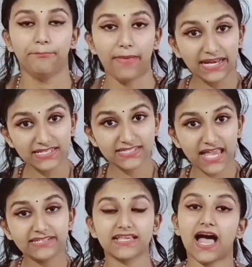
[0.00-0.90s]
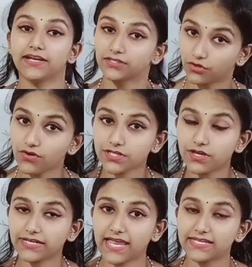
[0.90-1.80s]
Parasites are those
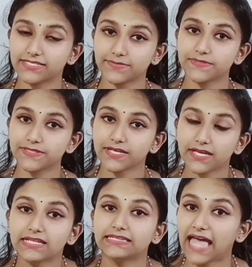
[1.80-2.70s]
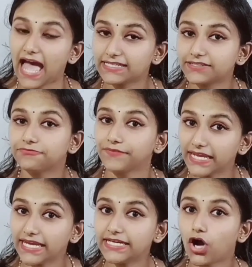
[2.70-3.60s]
organisms that
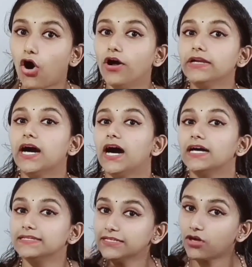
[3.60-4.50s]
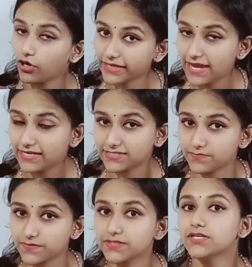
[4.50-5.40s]
feed on other
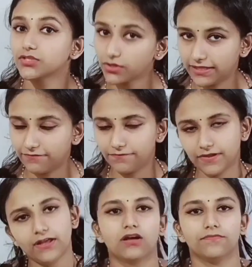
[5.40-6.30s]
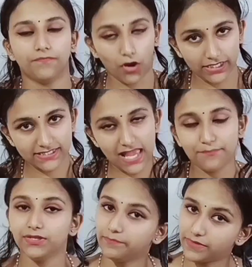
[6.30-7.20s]
organisms to live. For
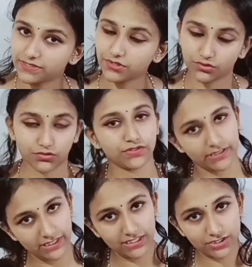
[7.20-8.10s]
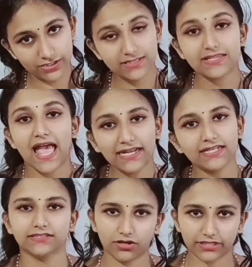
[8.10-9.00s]
example, mosquitoes, leeches and
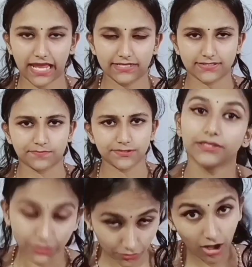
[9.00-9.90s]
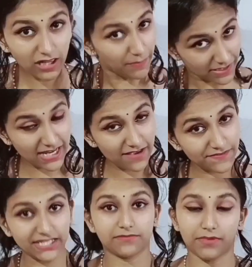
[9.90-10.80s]
other organisms. You all must have
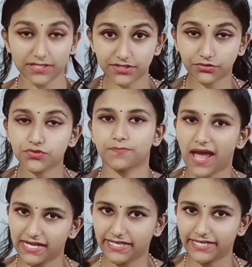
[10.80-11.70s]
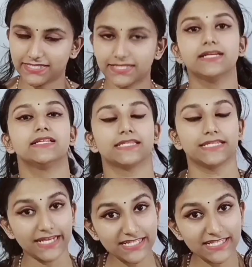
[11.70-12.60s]
seen mosquitoes biting us. The
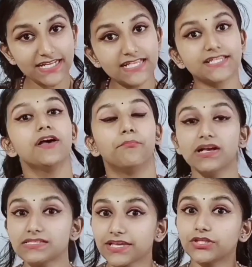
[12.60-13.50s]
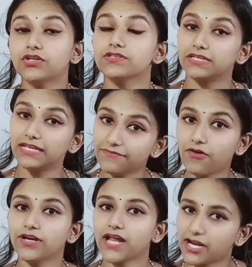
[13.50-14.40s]
reason is mosquitoes live
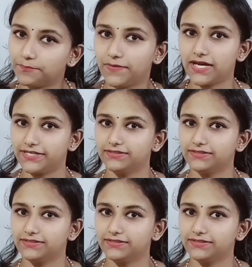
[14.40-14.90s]
on our blood.